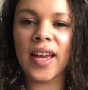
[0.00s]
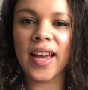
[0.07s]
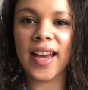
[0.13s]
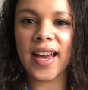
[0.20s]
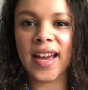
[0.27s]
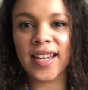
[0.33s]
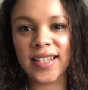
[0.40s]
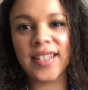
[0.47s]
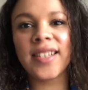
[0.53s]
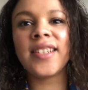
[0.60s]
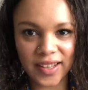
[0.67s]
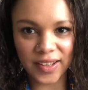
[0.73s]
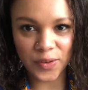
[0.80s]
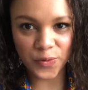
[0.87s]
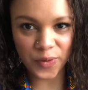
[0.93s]
And
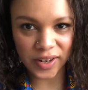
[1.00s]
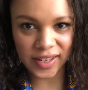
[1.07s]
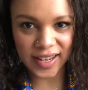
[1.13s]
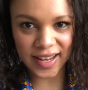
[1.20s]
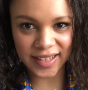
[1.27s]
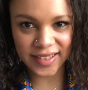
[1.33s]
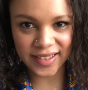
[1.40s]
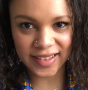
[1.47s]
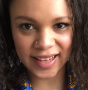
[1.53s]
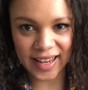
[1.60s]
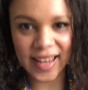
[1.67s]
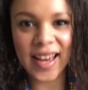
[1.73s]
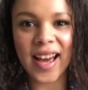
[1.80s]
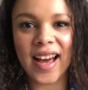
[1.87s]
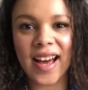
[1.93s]
one last
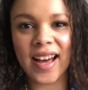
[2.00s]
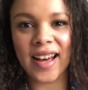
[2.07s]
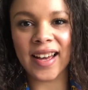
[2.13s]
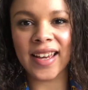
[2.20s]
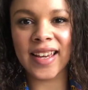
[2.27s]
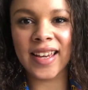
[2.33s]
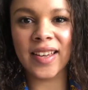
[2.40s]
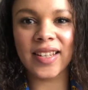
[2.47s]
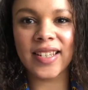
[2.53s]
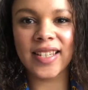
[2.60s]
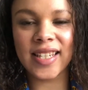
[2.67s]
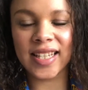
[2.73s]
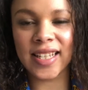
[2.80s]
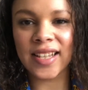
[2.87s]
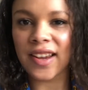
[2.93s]
thing, I
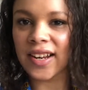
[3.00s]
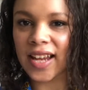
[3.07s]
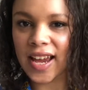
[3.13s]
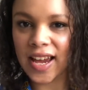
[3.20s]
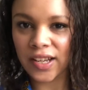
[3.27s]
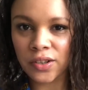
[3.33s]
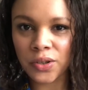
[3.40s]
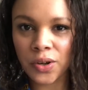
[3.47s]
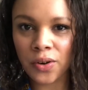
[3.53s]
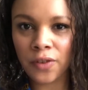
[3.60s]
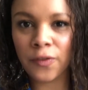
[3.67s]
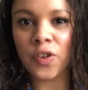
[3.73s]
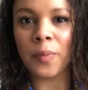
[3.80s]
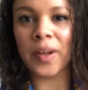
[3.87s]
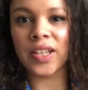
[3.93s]
did an intro
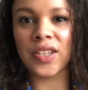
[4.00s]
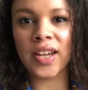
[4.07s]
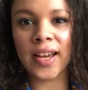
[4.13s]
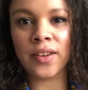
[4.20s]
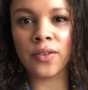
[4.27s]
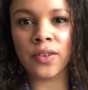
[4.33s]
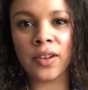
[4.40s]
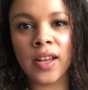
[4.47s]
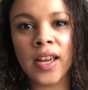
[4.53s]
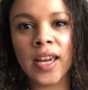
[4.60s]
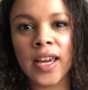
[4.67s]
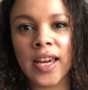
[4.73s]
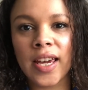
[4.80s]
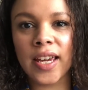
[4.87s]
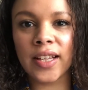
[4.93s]
for my channel.
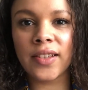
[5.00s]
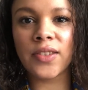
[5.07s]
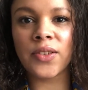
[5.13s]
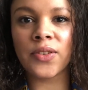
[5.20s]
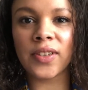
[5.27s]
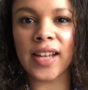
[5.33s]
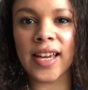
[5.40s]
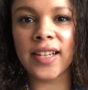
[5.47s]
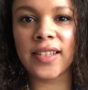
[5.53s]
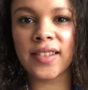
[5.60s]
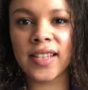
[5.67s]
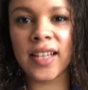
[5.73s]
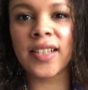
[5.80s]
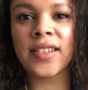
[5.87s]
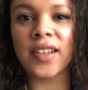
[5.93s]
It took like
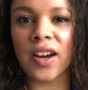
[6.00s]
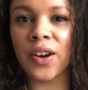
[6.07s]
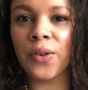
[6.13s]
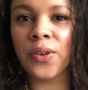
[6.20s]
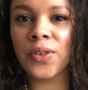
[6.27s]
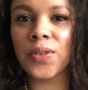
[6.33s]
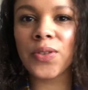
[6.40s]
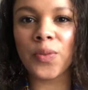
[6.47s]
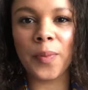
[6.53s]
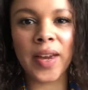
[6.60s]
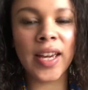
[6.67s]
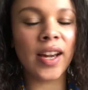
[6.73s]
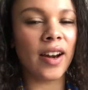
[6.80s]
six hours to make.